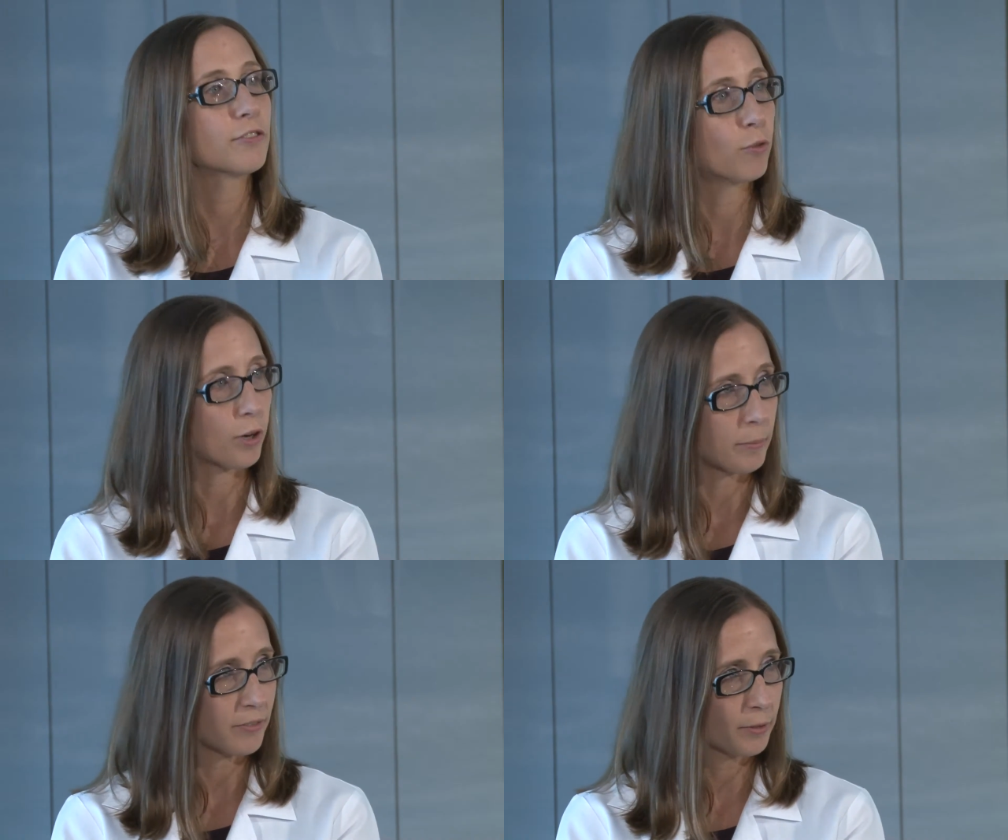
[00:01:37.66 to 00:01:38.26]

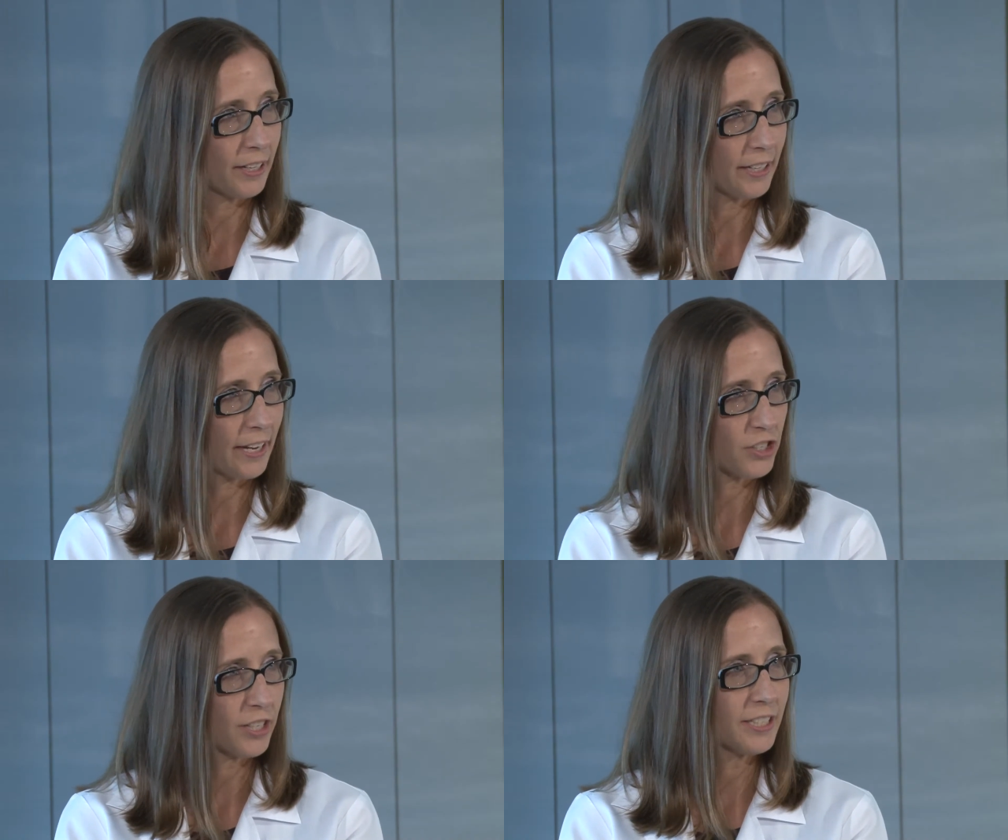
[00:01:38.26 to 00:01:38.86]
form of
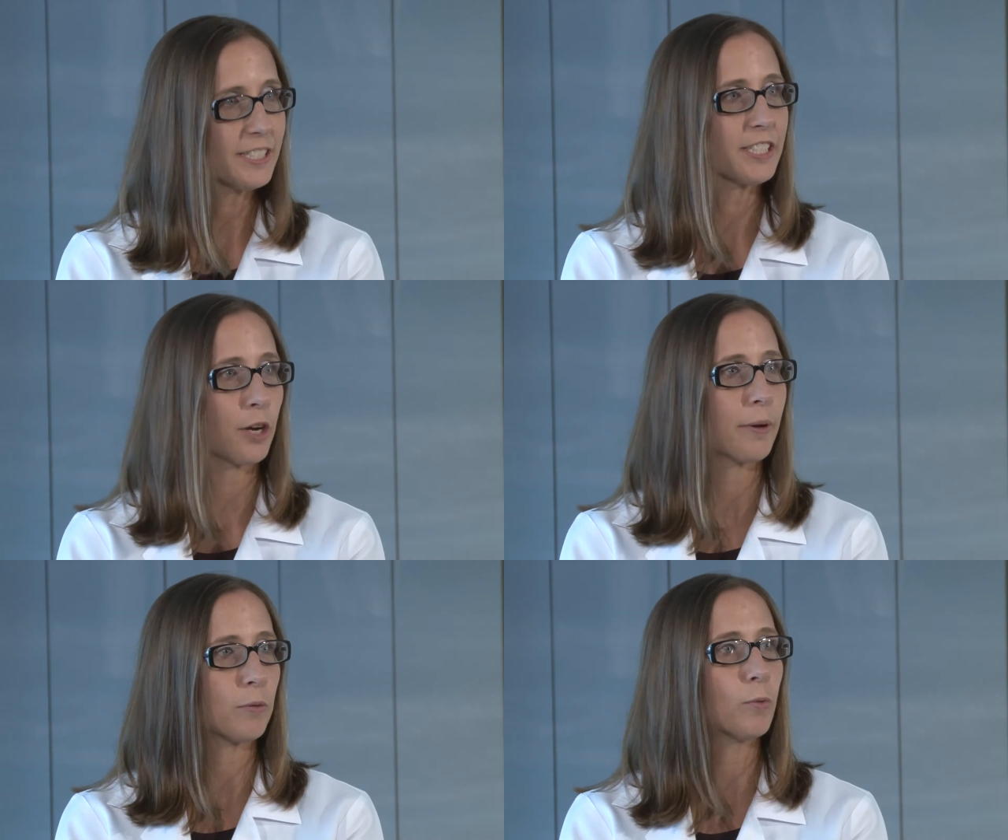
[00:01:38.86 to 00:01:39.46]
radiation.
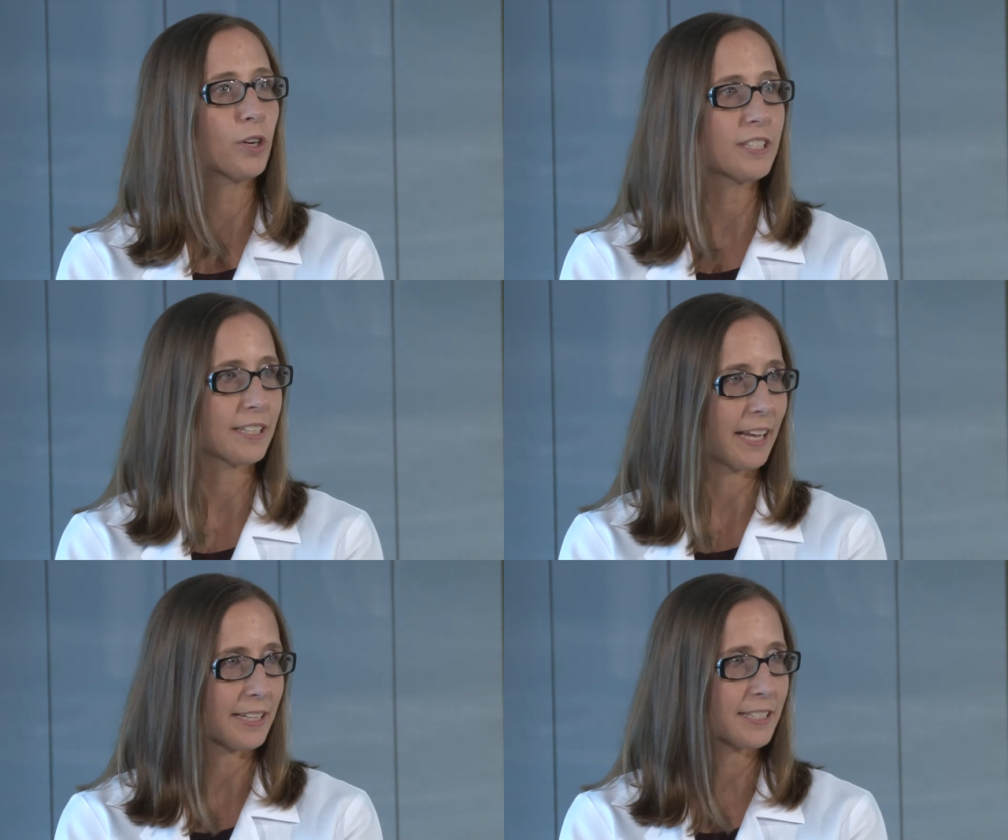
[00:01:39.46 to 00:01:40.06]
So it works
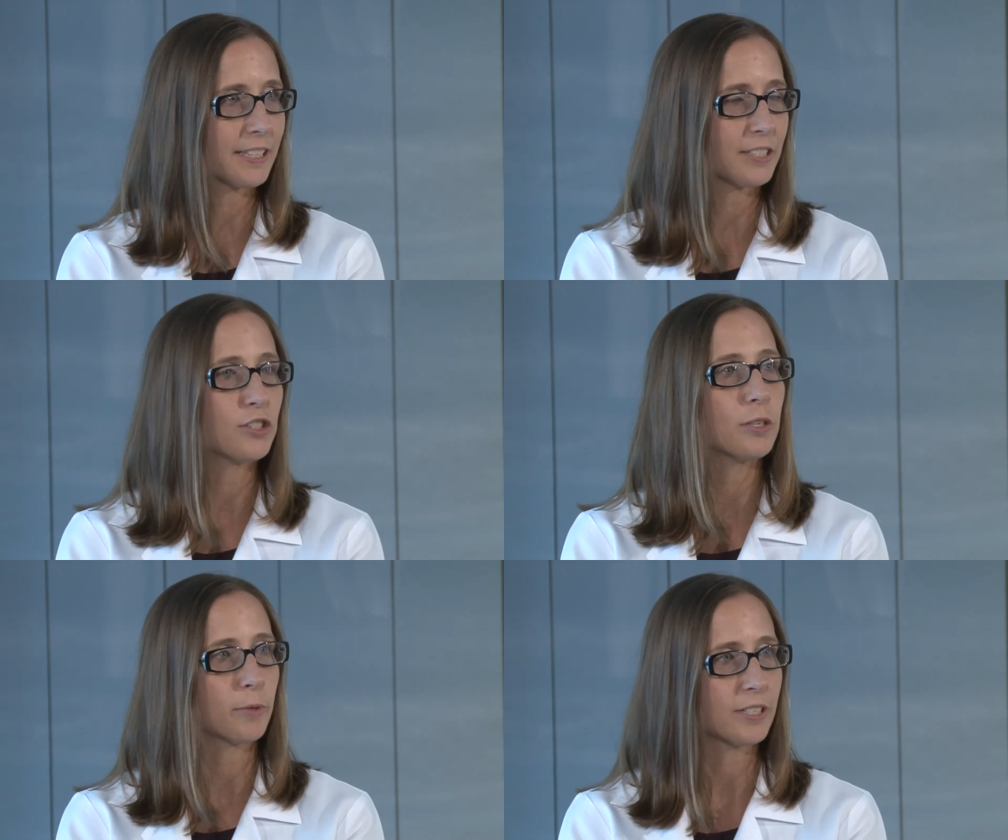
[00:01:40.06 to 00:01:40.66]
against the
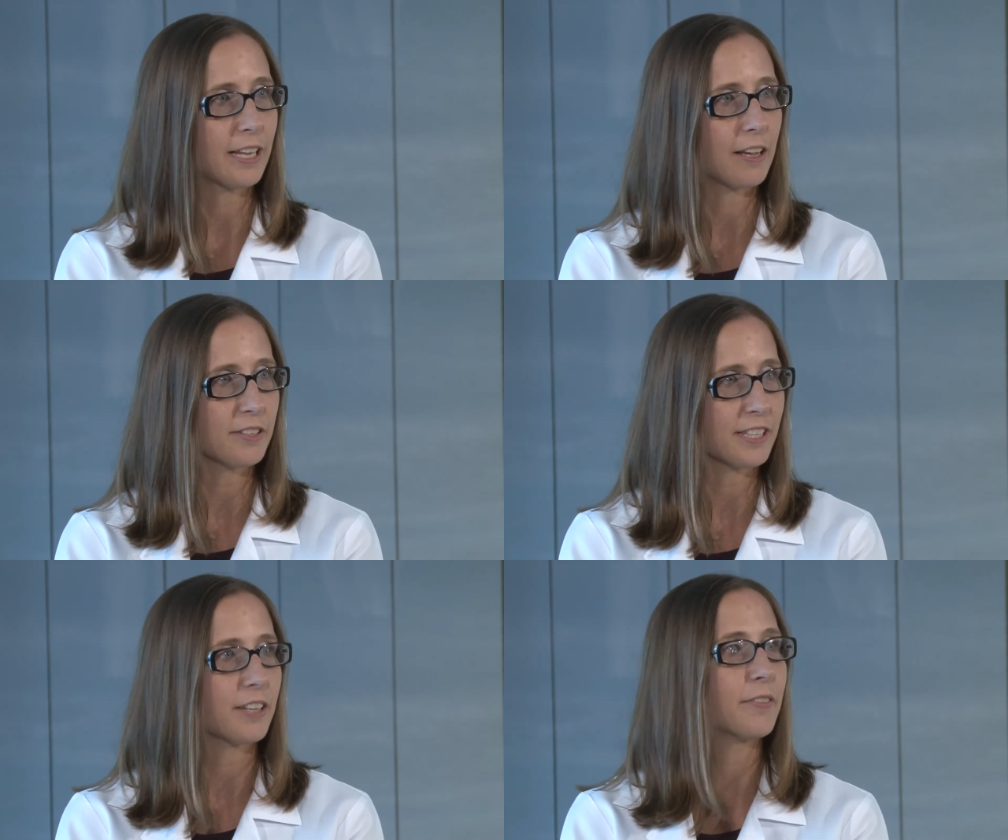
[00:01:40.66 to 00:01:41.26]
tumor
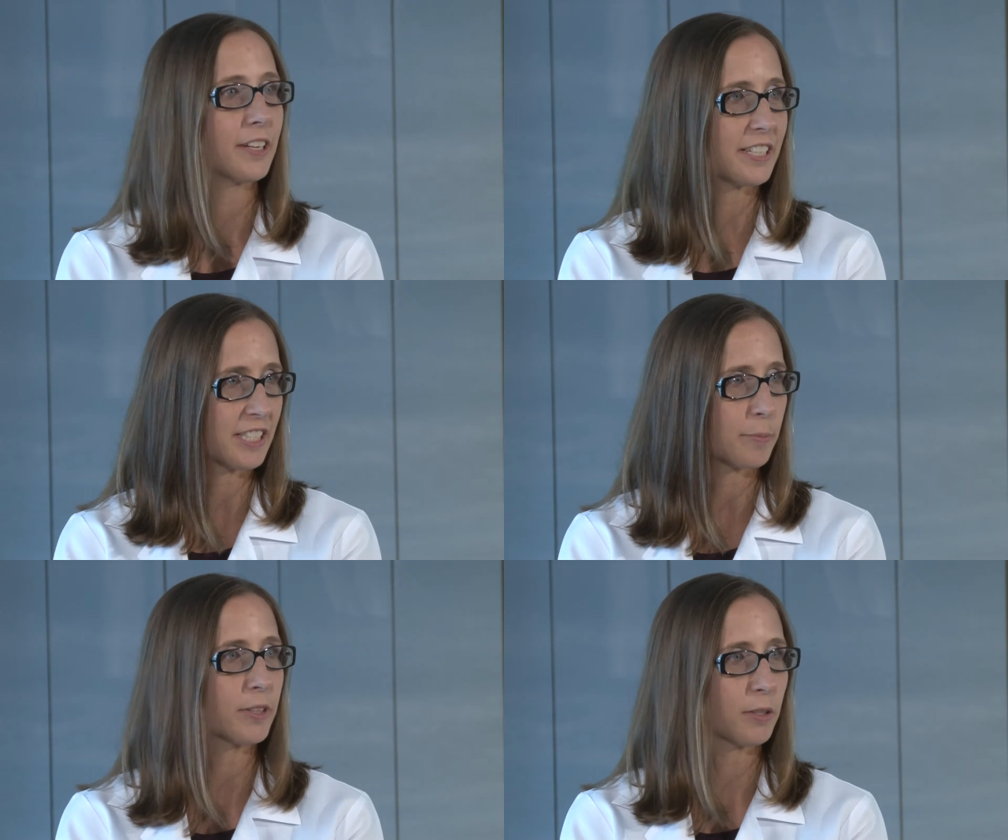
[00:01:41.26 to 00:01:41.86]
cells in a very
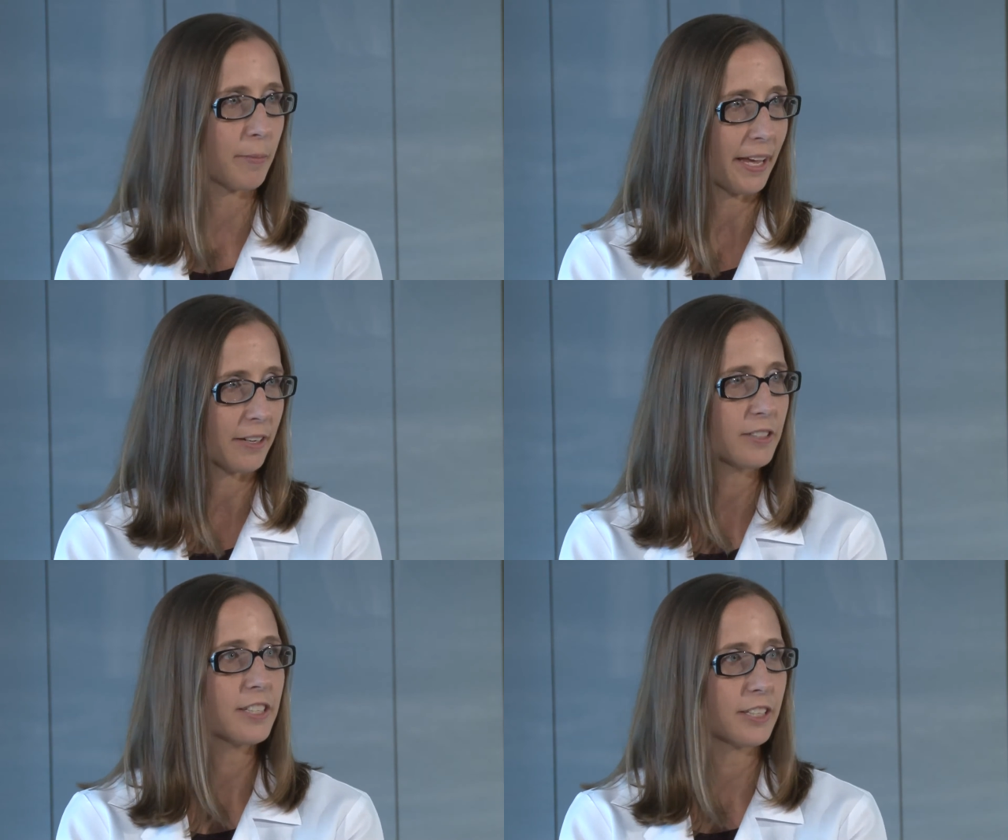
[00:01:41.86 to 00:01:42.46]
similar
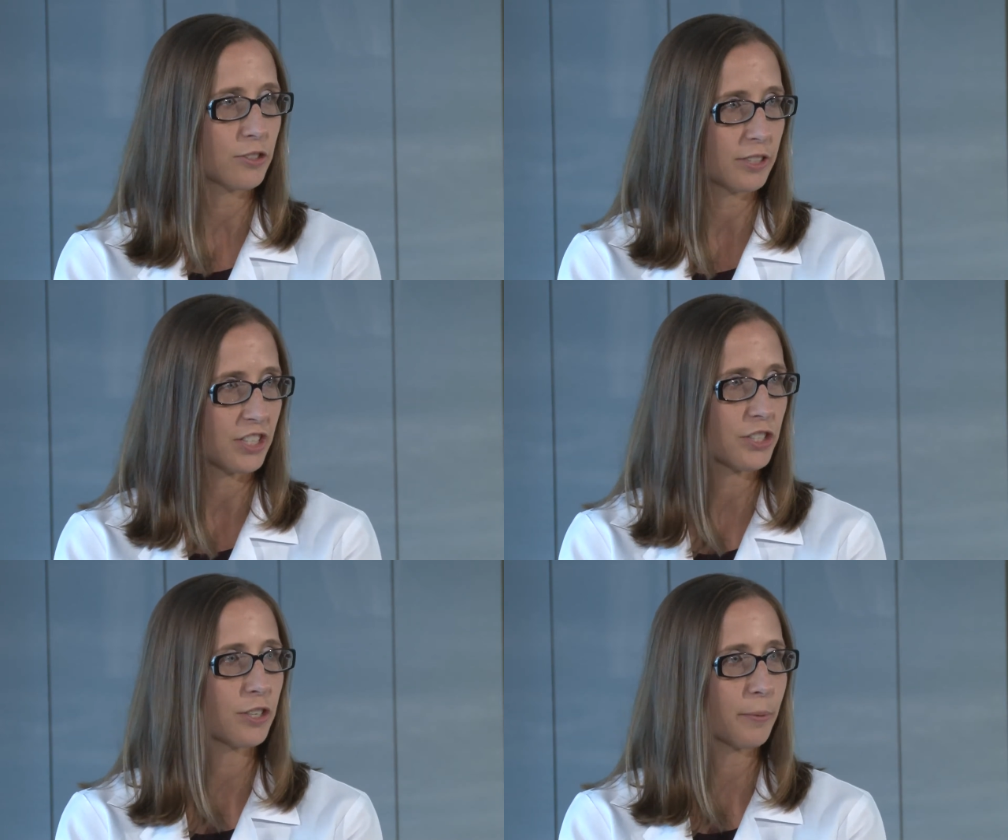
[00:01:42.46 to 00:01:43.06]
manner to the
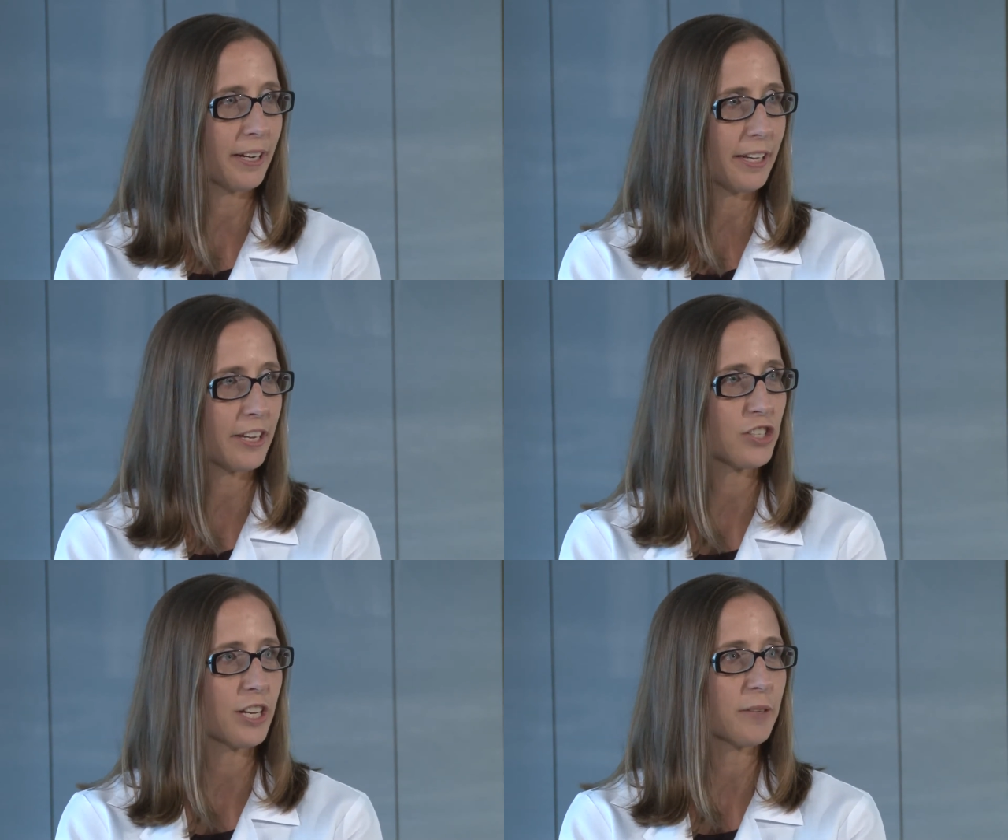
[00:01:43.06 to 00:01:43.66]
traditional
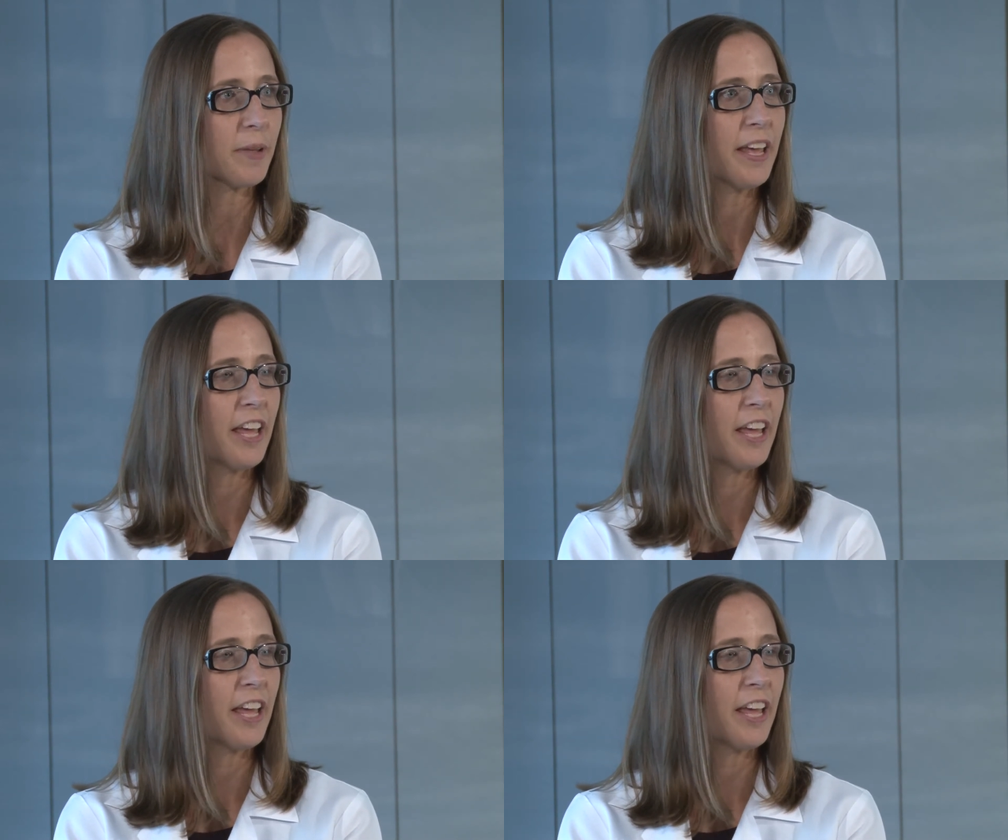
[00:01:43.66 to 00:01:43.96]
radiation.